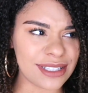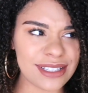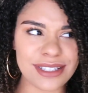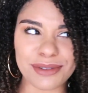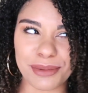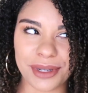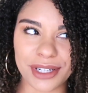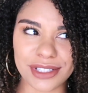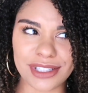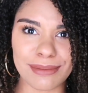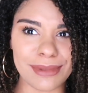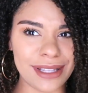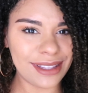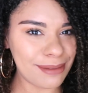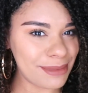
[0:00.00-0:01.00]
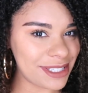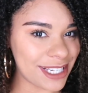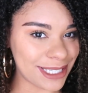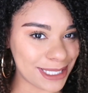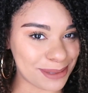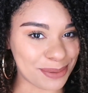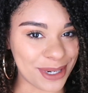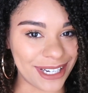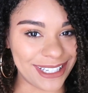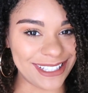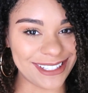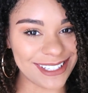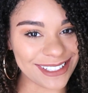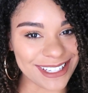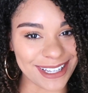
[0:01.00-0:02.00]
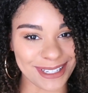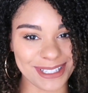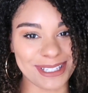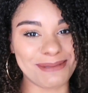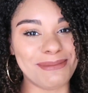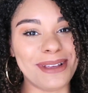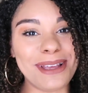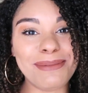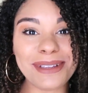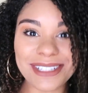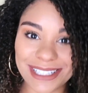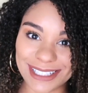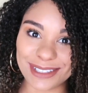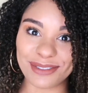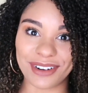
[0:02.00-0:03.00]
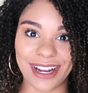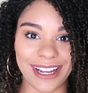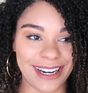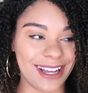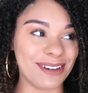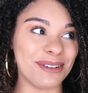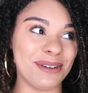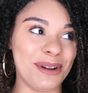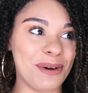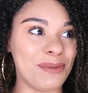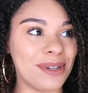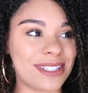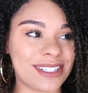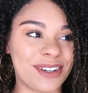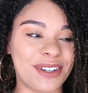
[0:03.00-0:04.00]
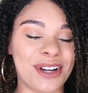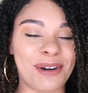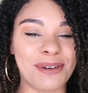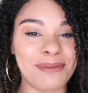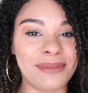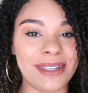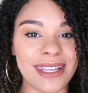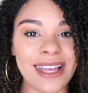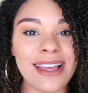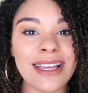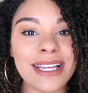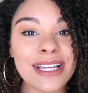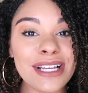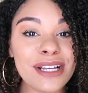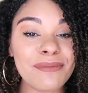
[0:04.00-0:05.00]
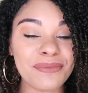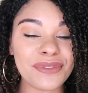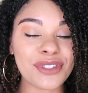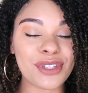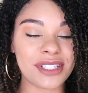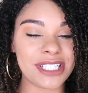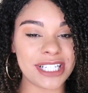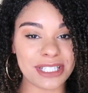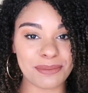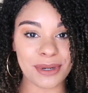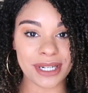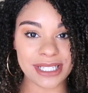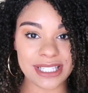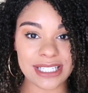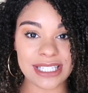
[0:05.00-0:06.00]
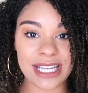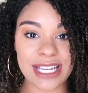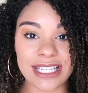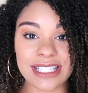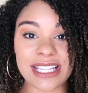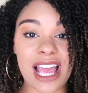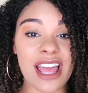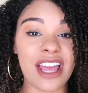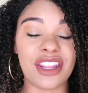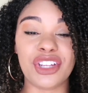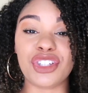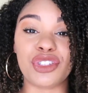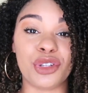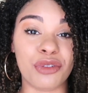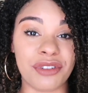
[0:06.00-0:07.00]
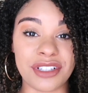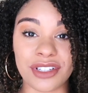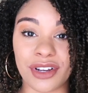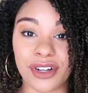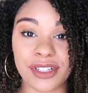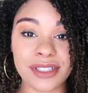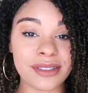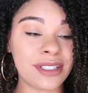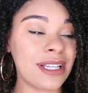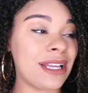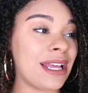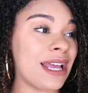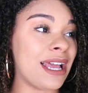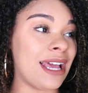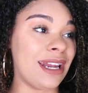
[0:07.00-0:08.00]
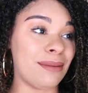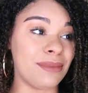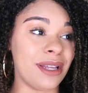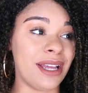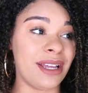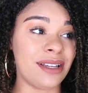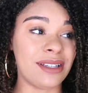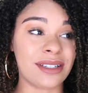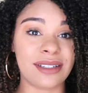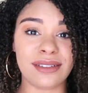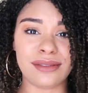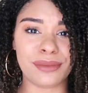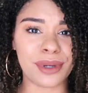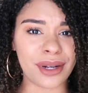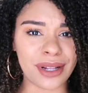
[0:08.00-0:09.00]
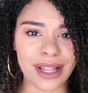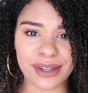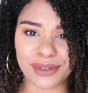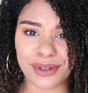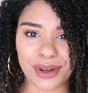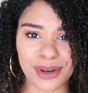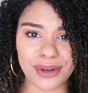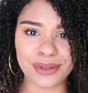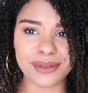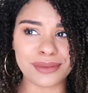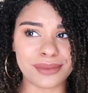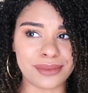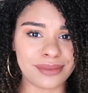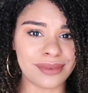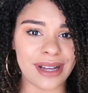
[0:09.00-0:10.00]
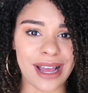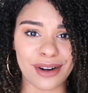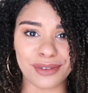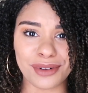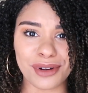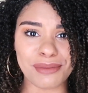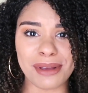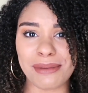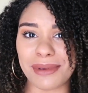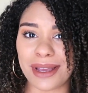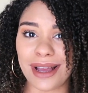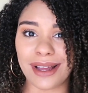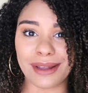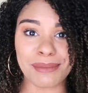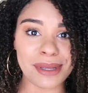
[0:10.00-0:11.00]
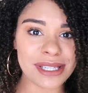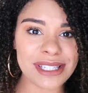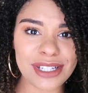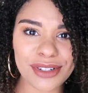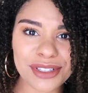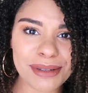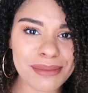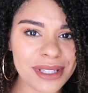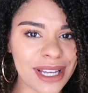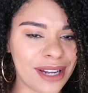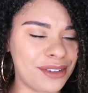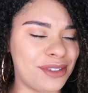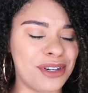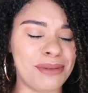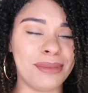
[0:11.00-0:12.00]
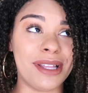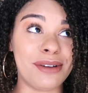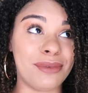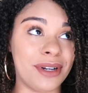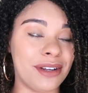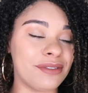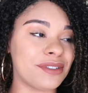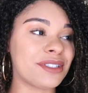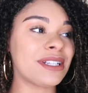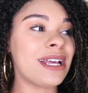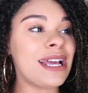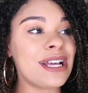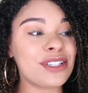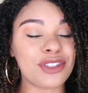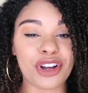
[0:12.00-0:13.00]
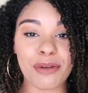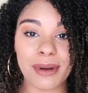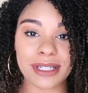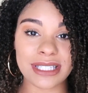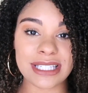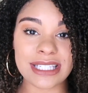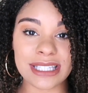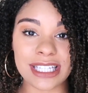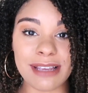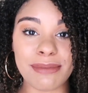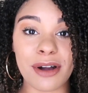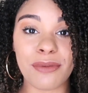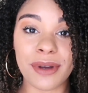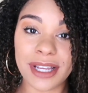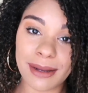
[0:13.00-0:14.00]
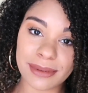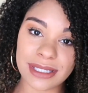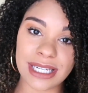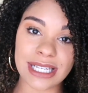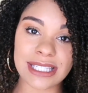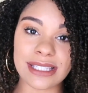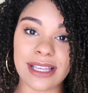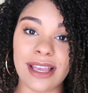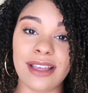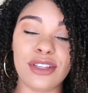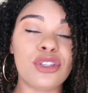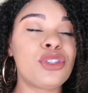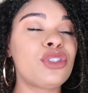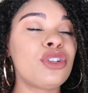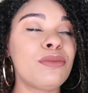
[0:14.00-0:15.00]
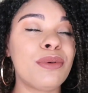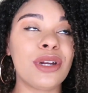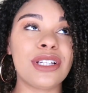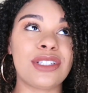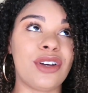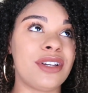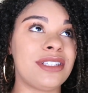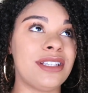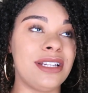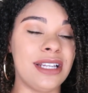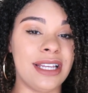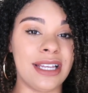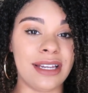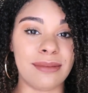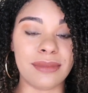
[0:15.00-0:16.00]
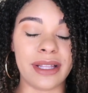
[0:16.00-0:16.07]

This is weird. So let me take this pregnancy test. Maybe she's right. I don't know what's going on with me. So I take the pregnancy test, and there's no result. And I'm like, well, I don't know, maybe I missed it or something. I don't know. I'm like, whatever. So I go back to sleep. I wake up the next day, super exhausted again.